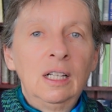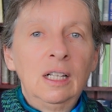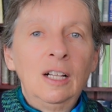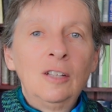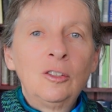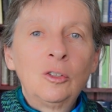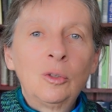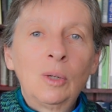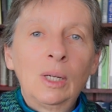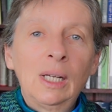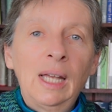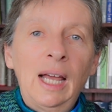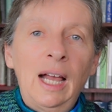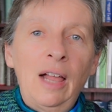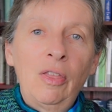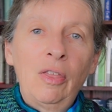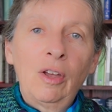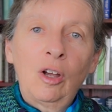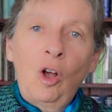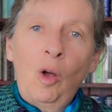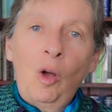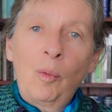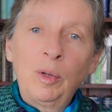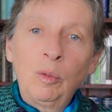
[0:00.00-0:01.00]
to allow the
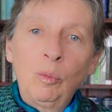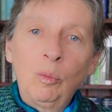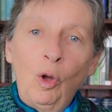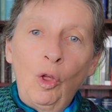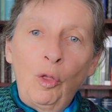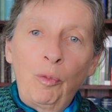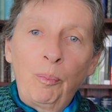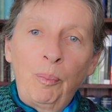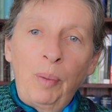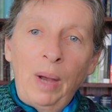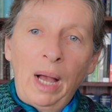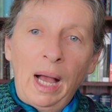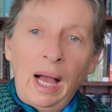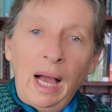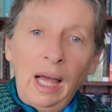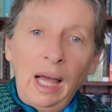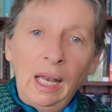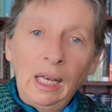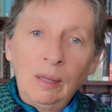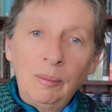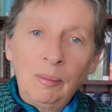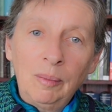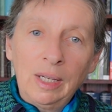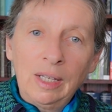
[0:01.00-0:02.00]
Commonwealth
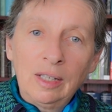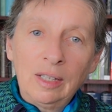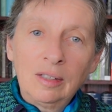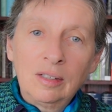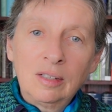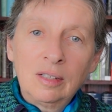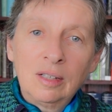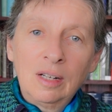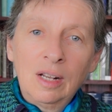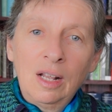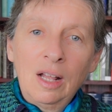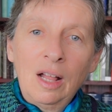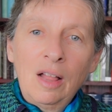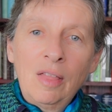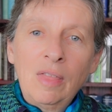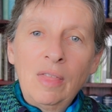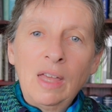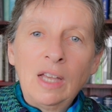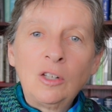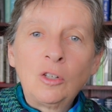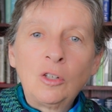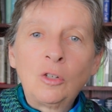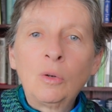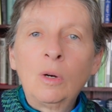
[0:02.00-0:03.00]
Parliament
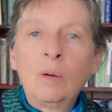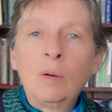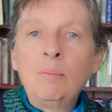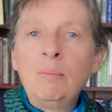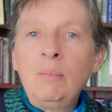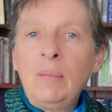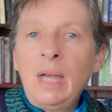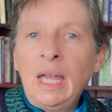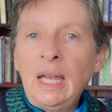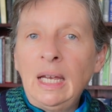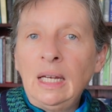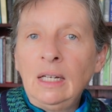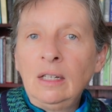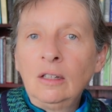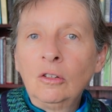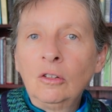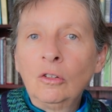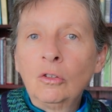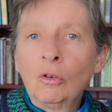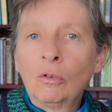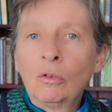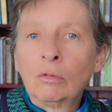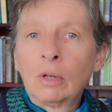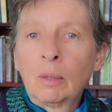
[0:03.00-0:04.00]
then to amend
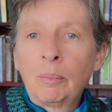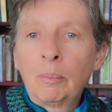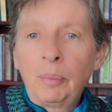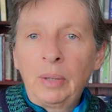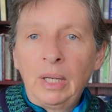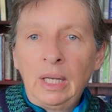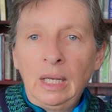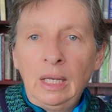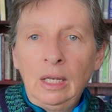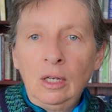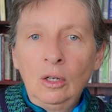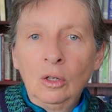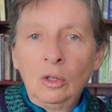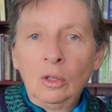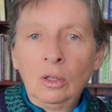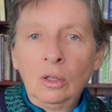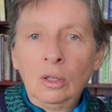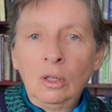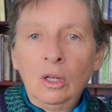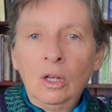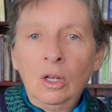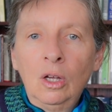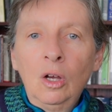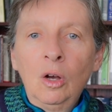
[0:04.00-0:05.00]
or
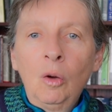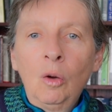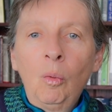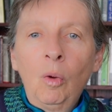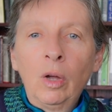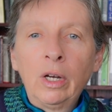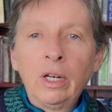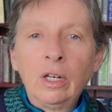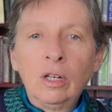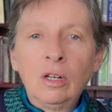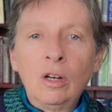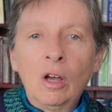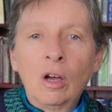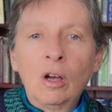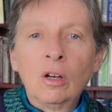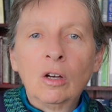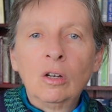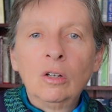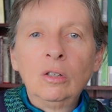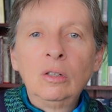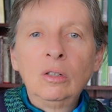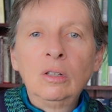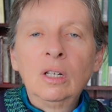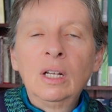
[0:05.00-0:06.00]
repeal what are
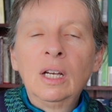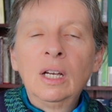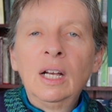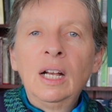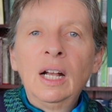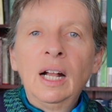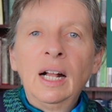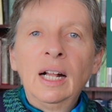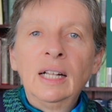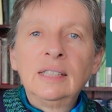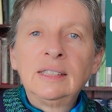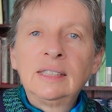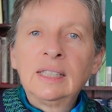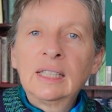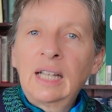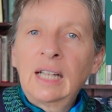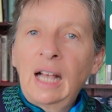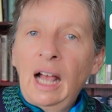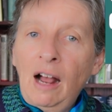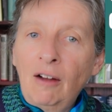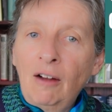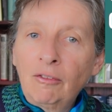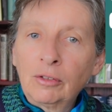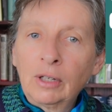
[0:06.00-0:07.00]
known as the
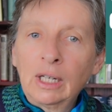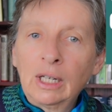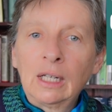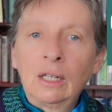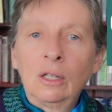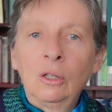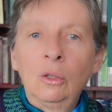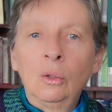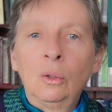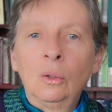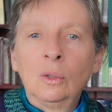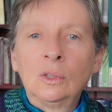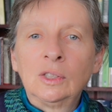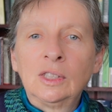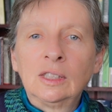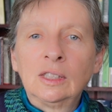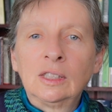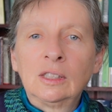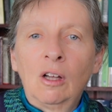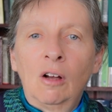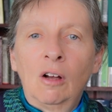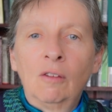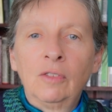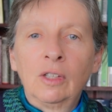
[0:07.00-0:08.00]
covering
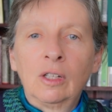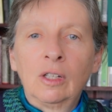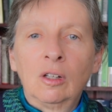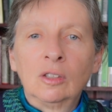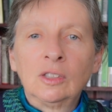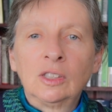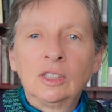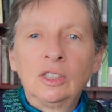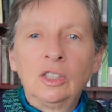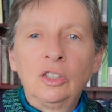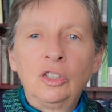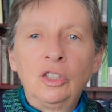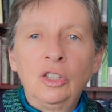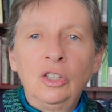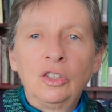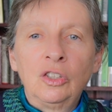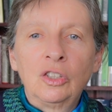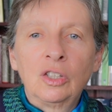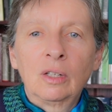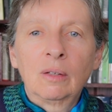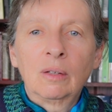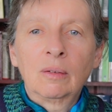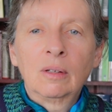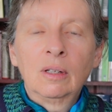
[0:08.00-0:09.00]
clauses of the
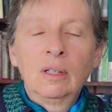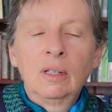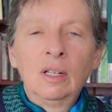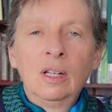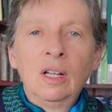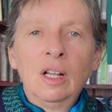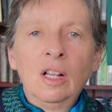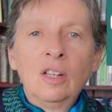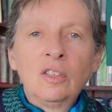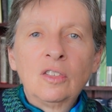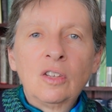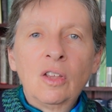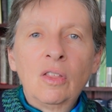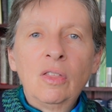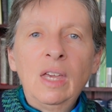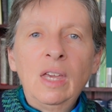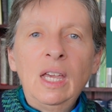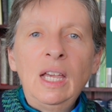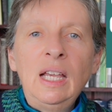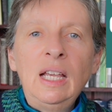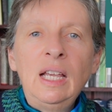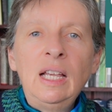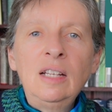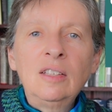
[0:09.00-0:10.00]
Constitution. So
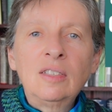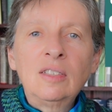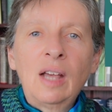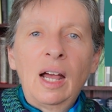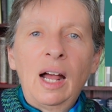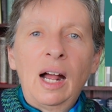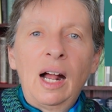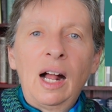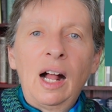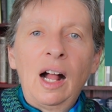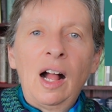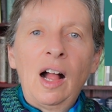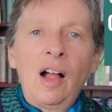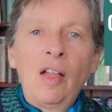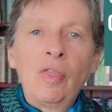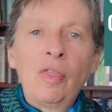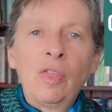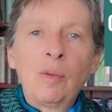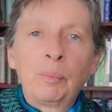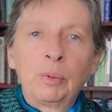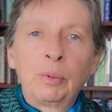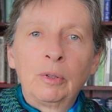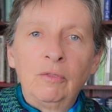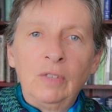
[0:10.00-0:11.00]
these are
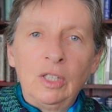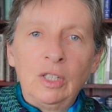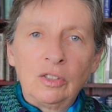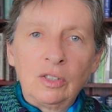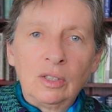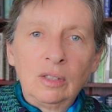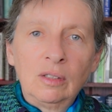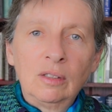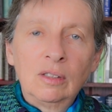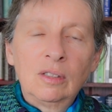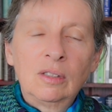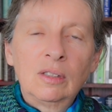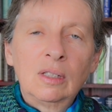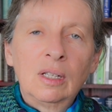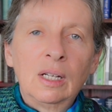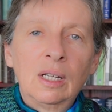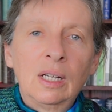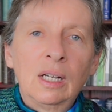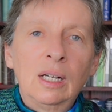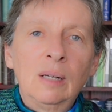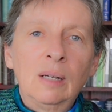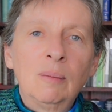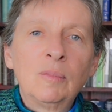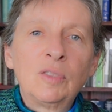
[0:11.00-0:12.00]
the provisions,
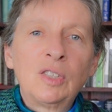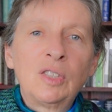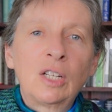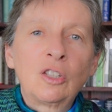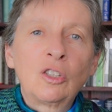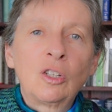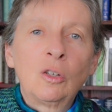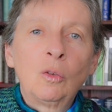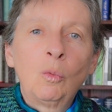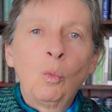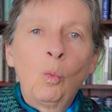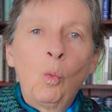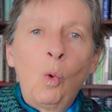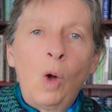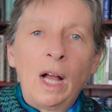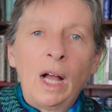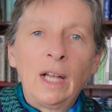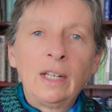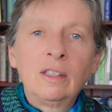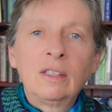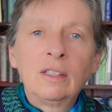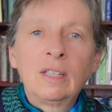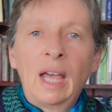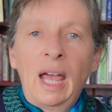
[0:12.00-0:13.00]
Section
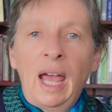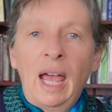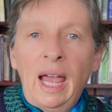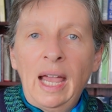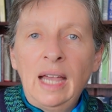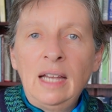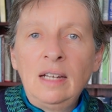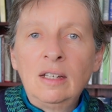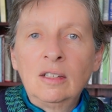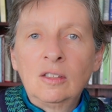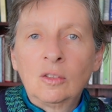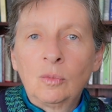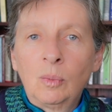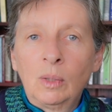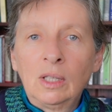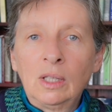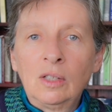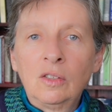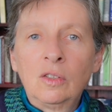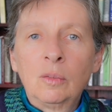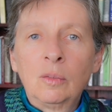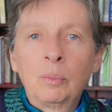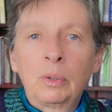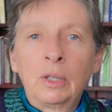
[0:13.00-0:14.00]
1 to 8, as well
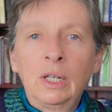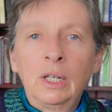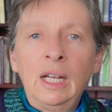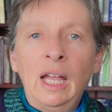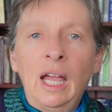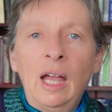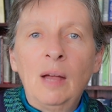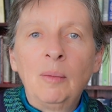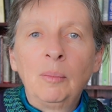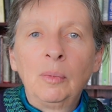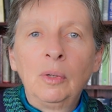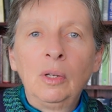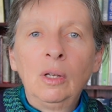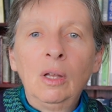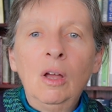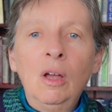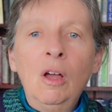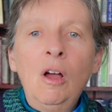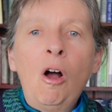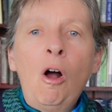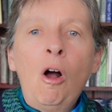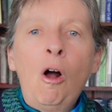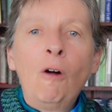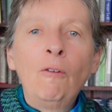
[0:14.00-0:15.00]
as the preamble,
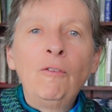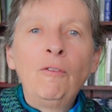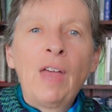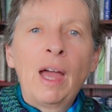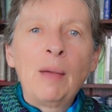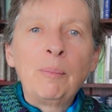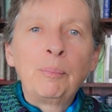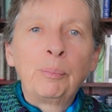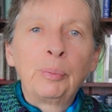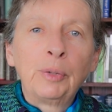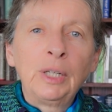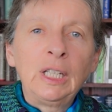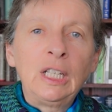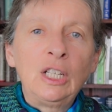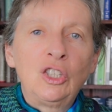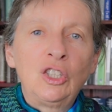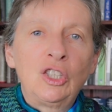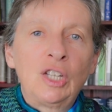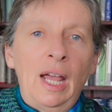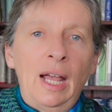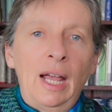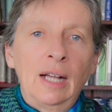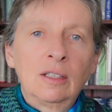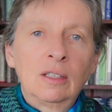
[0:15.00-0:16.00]
of that British
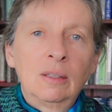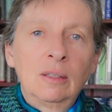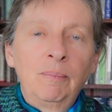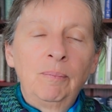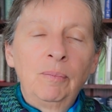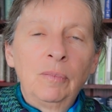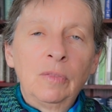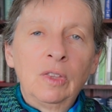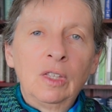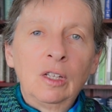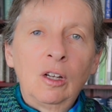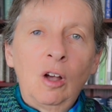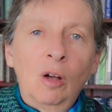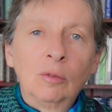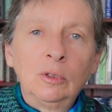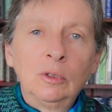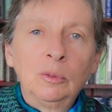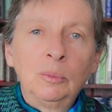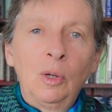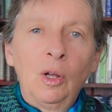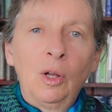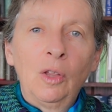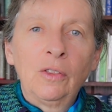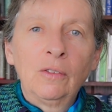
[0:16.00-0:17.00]
Act, the
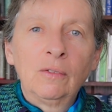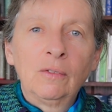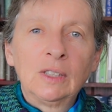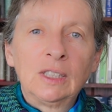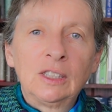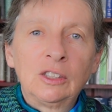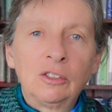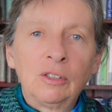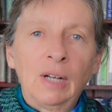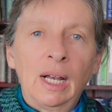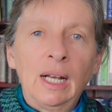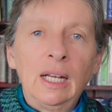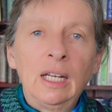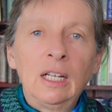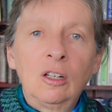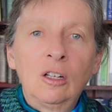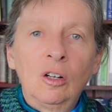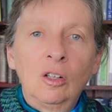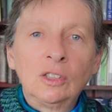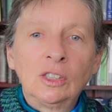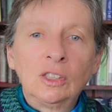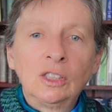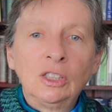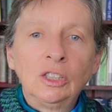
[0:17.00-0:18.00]
Commonwealth of Australia
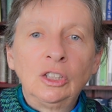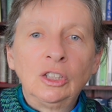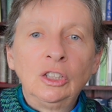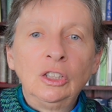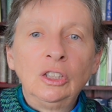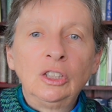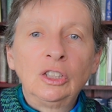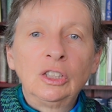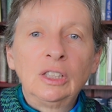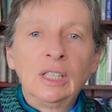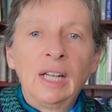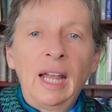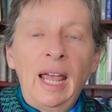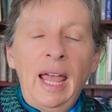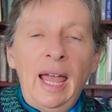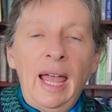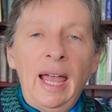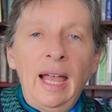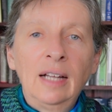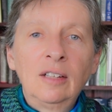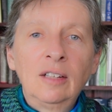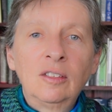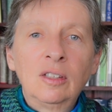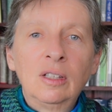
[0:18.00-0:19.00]
Constitution
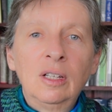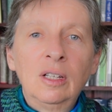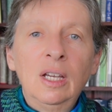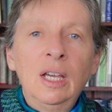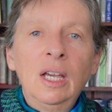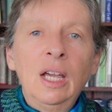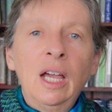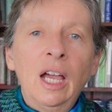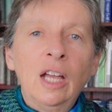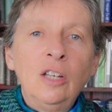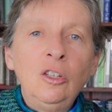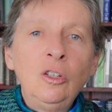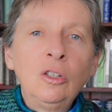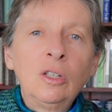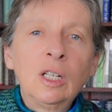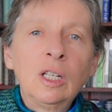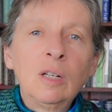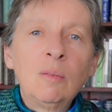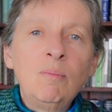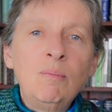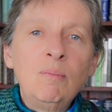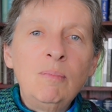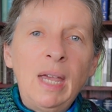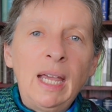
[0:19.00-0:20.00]
Act, and you could
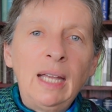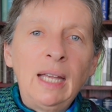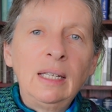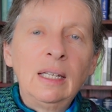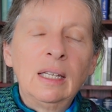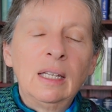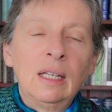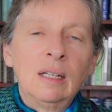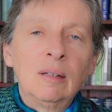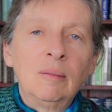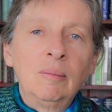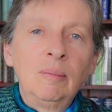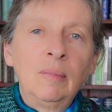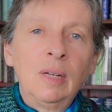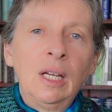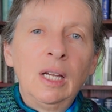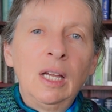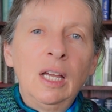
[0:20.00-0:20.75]
amend them